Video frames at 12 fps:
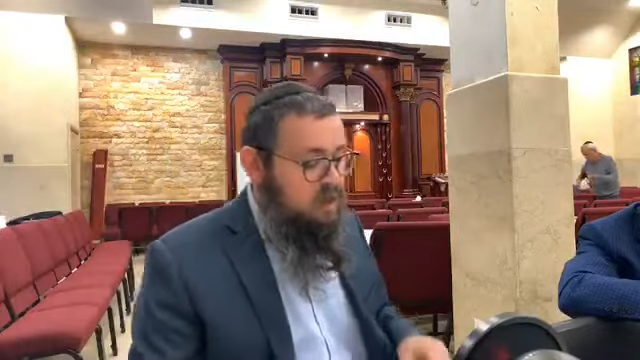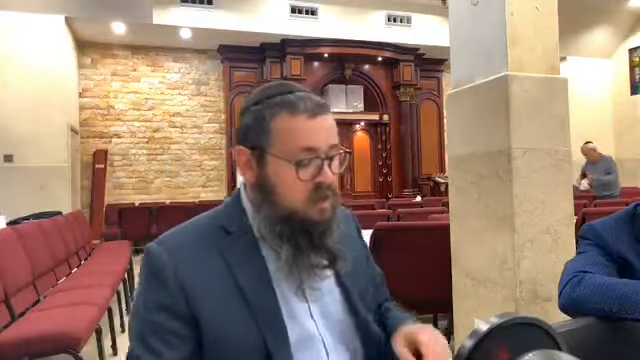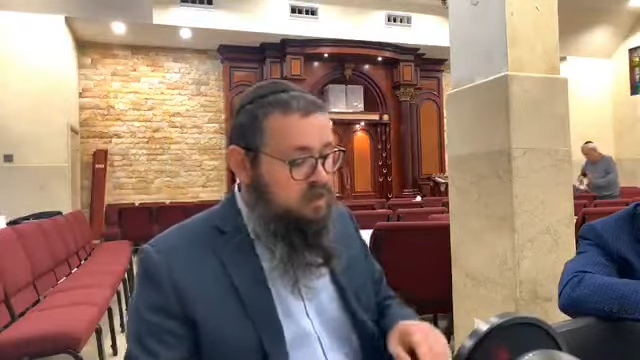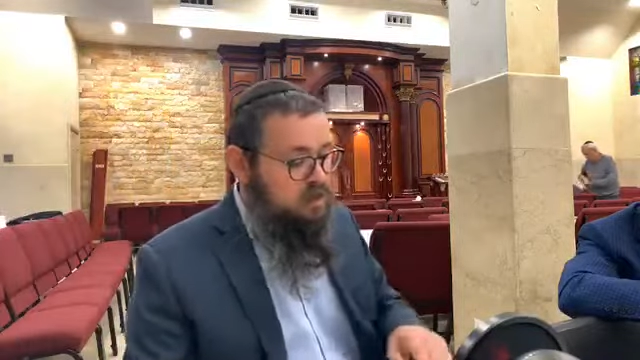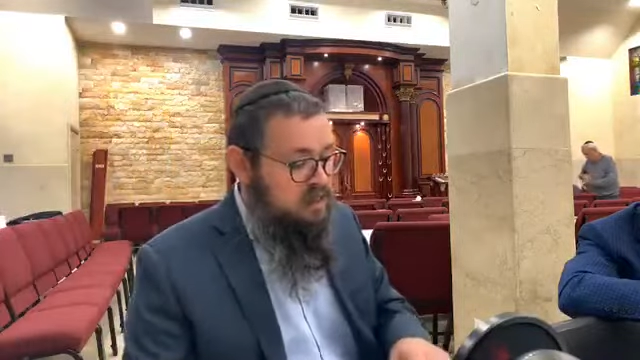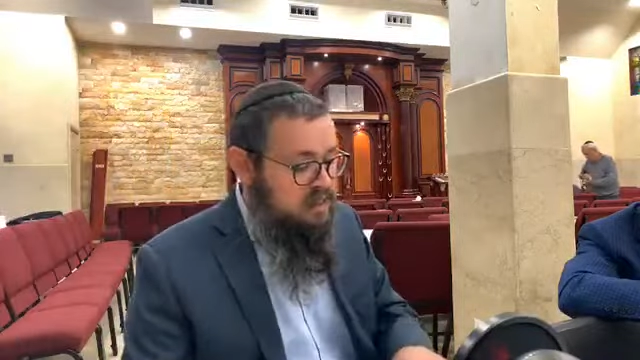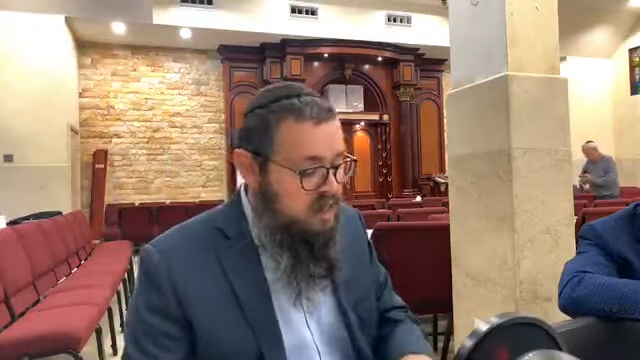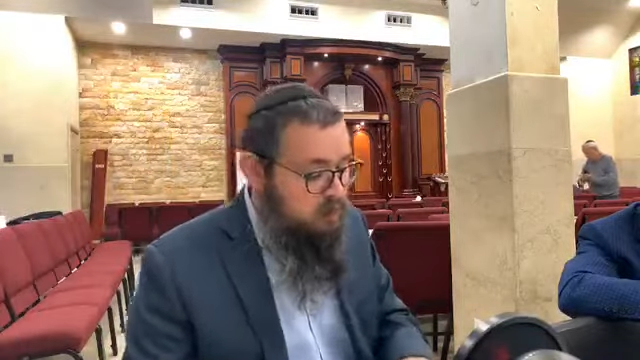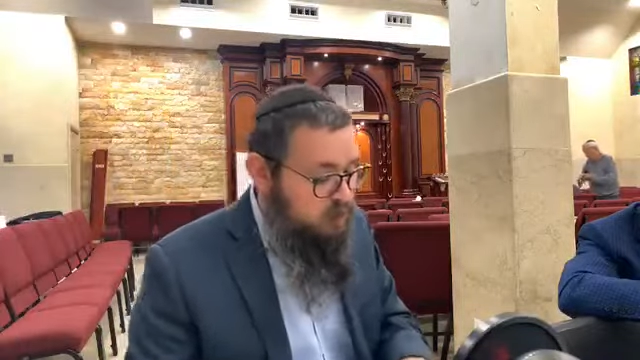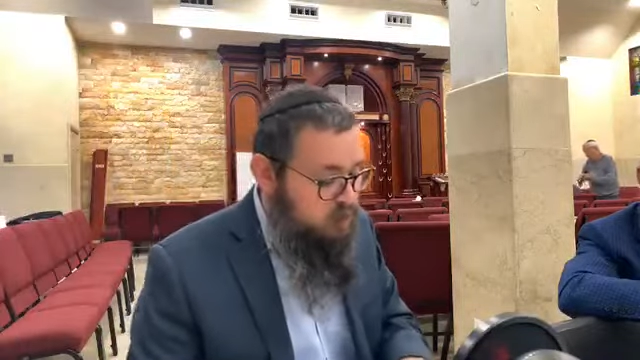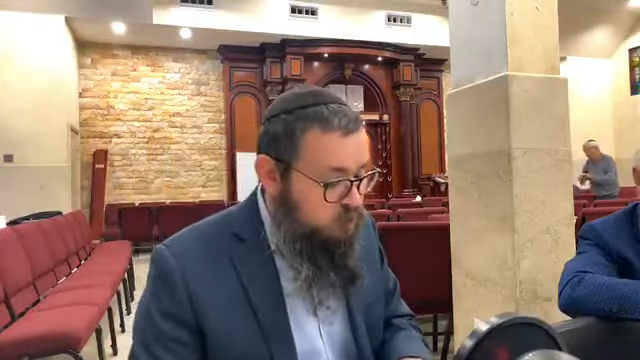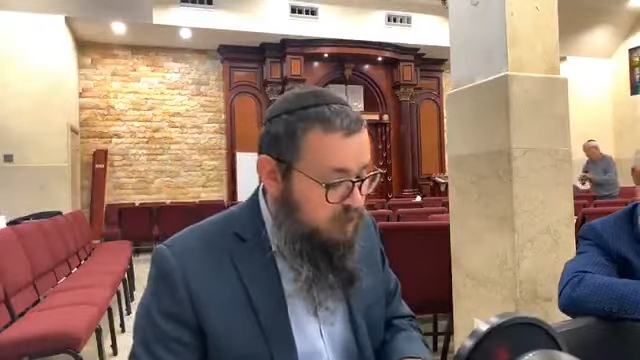So
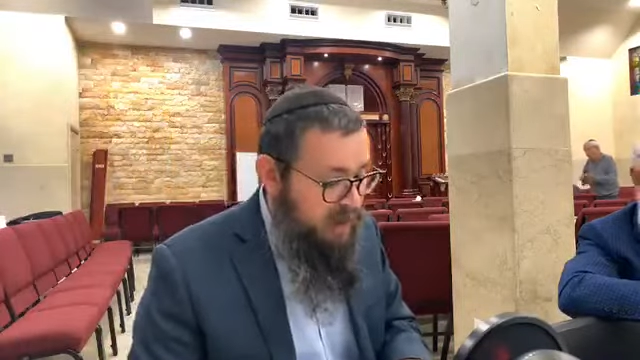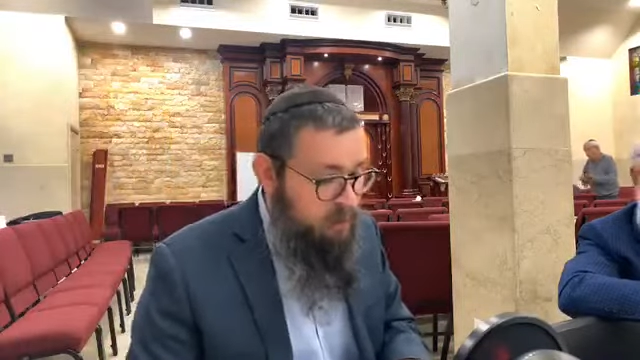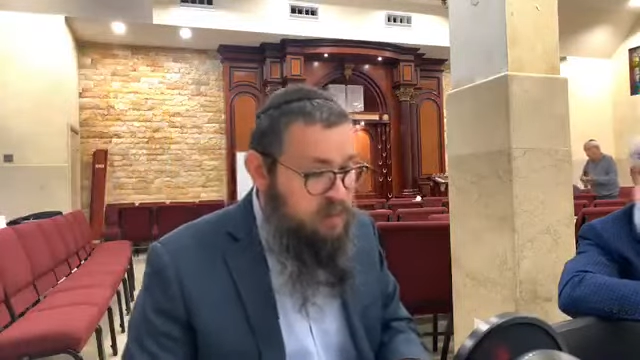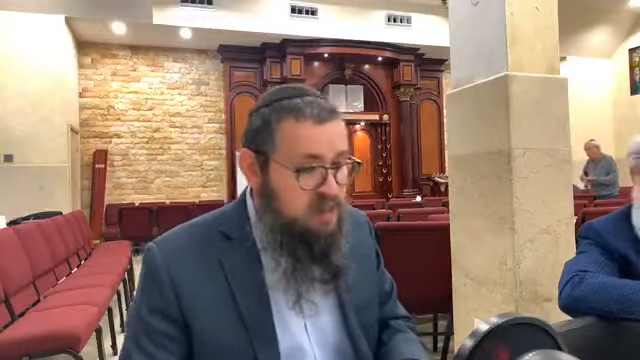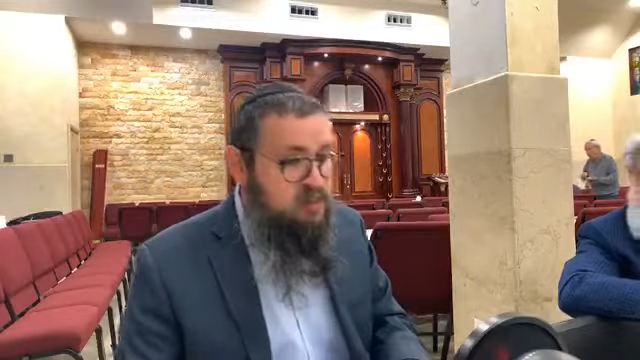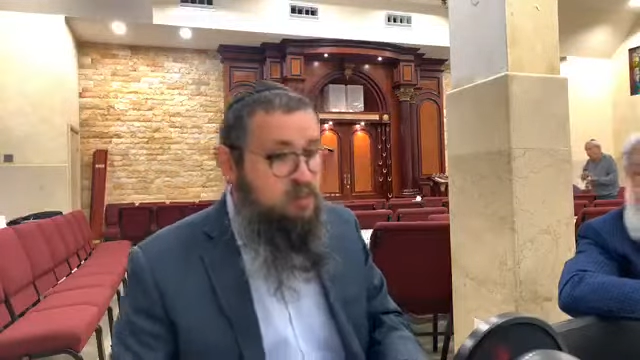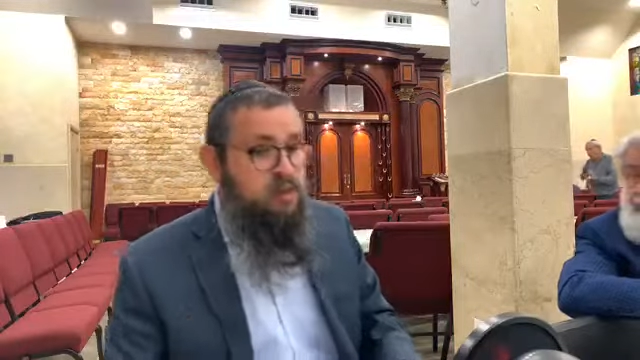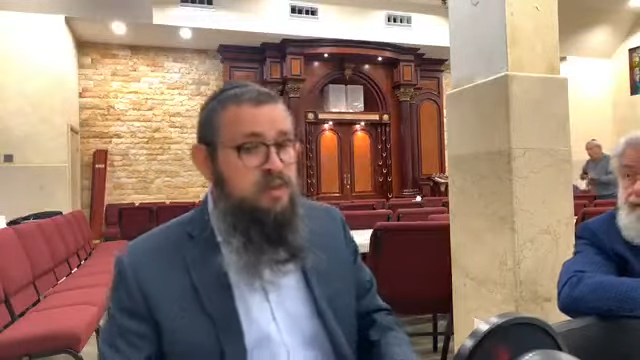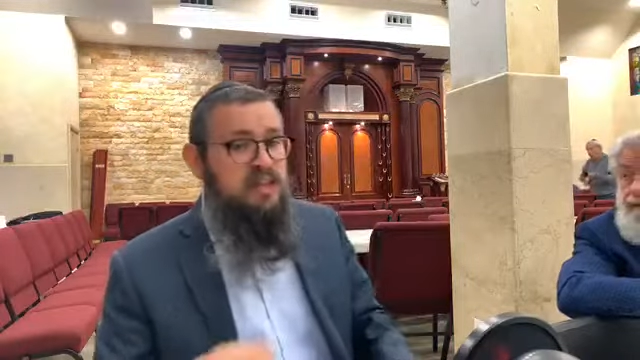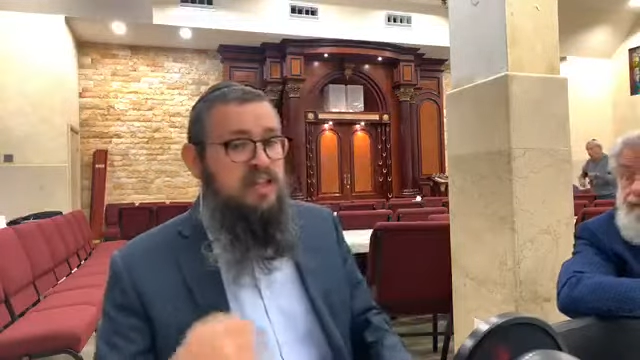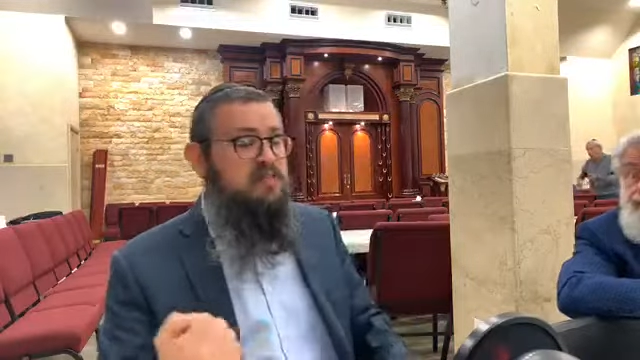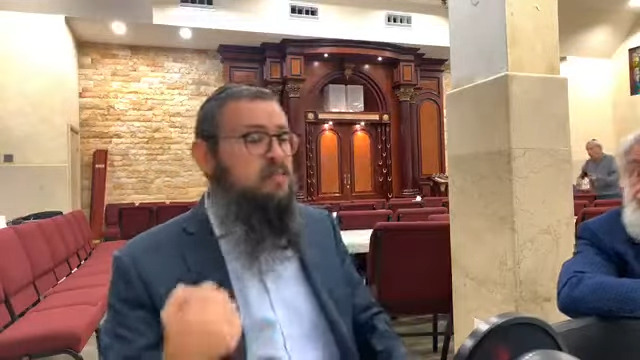what happens is a
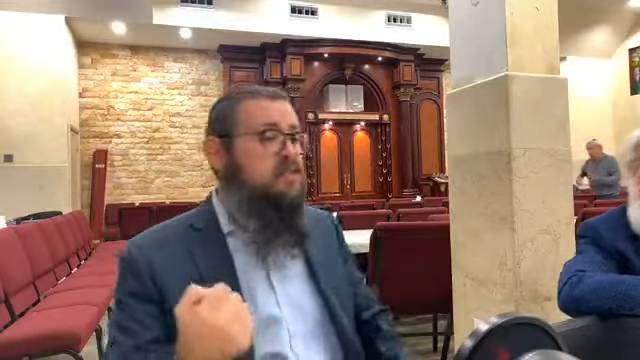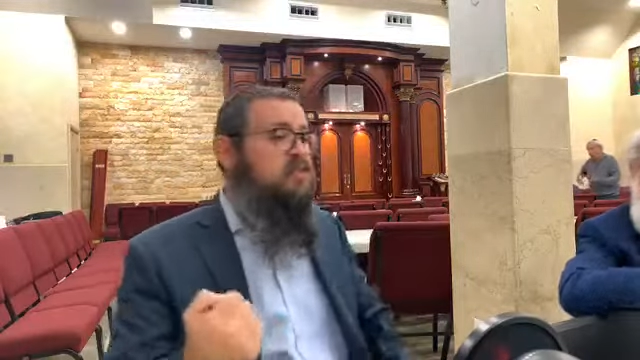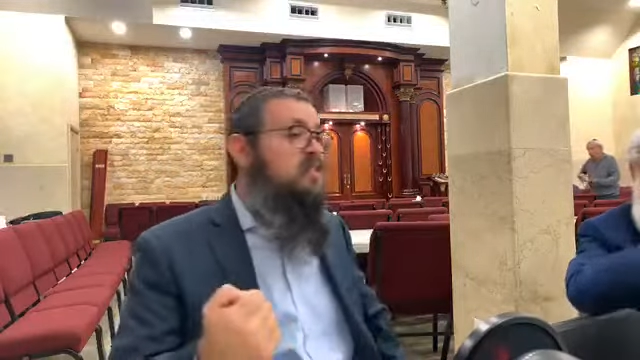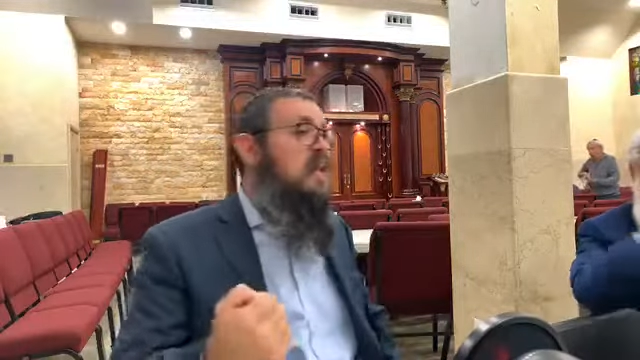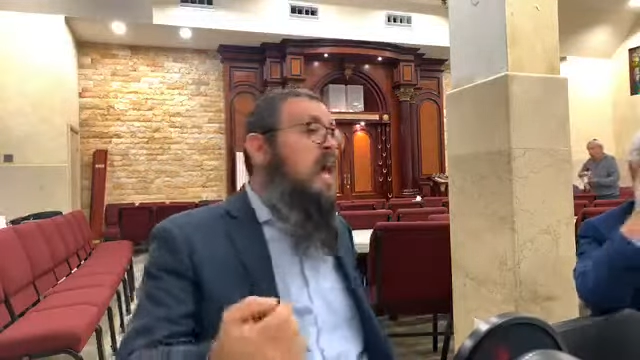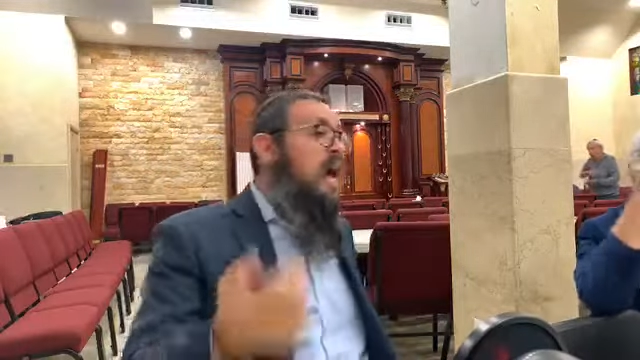person takes mitzvahs,